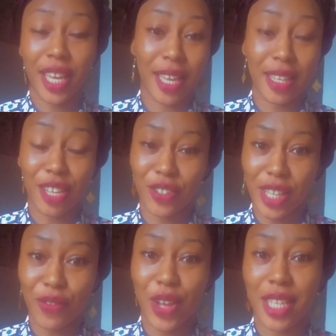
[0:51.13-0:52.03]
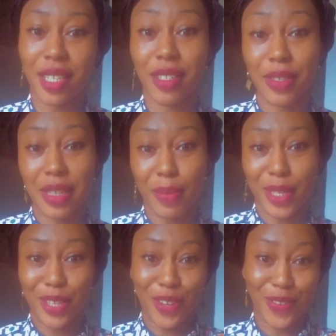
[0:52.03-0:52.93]
to gain entry-level access to
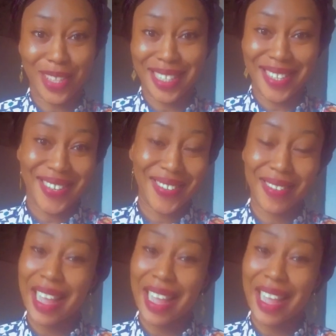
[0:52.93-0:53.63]
cybersecurity.